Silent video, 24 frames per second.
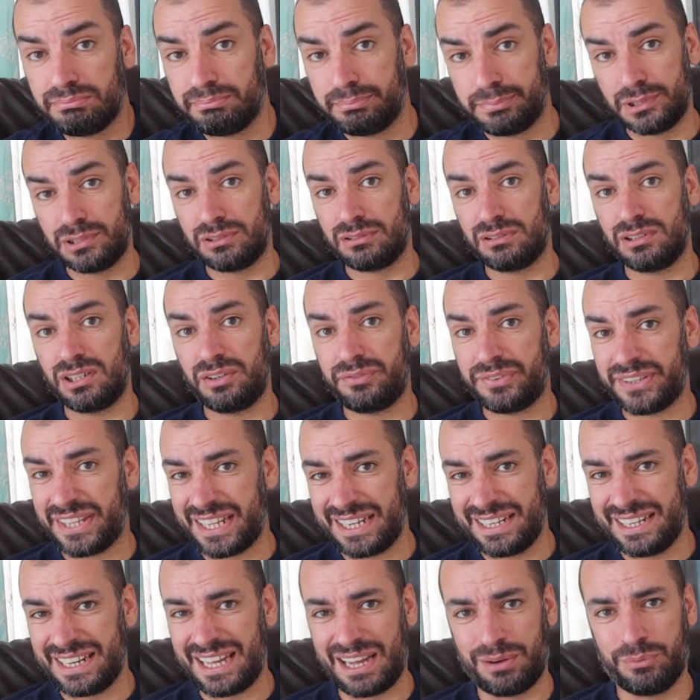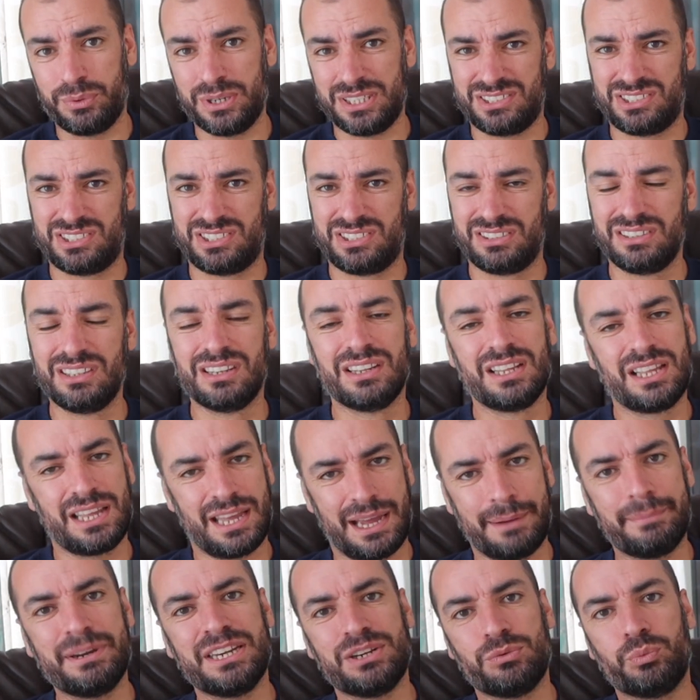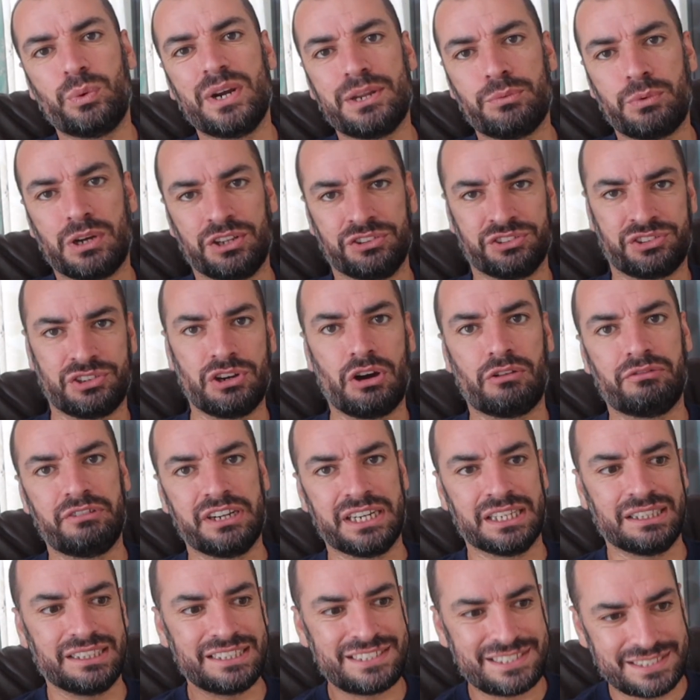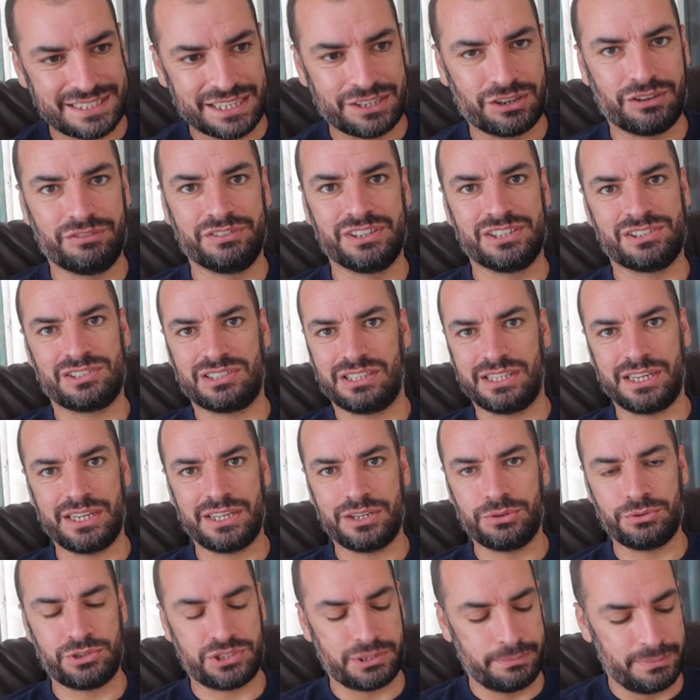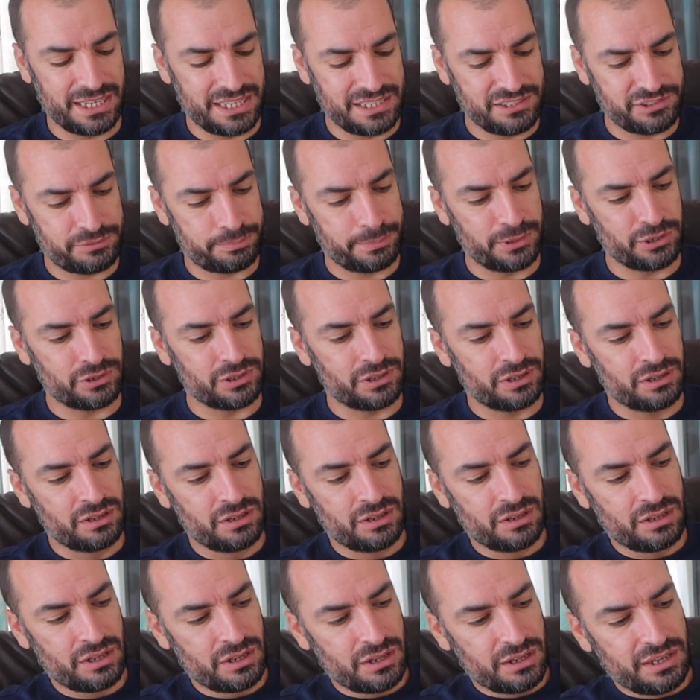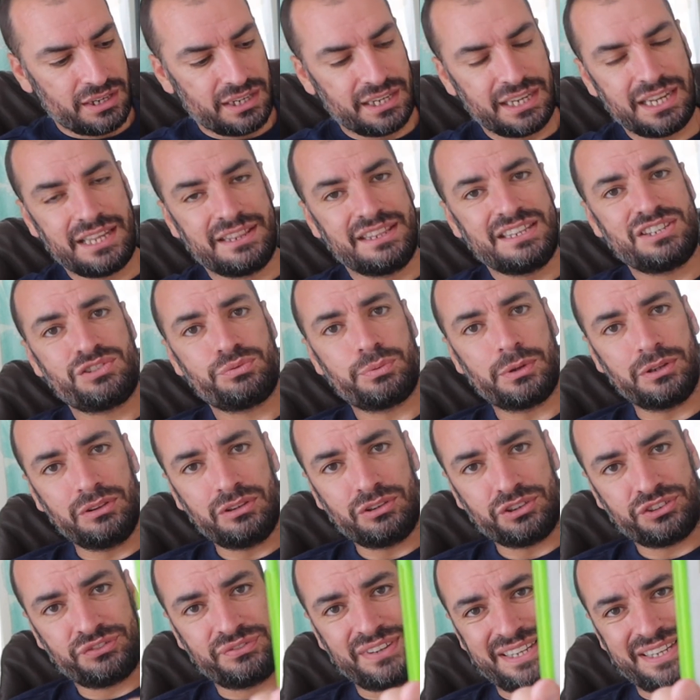But other than that, I mean, the Wii one's not realistic, obviously, you use your Mii's, but yeah, this one looks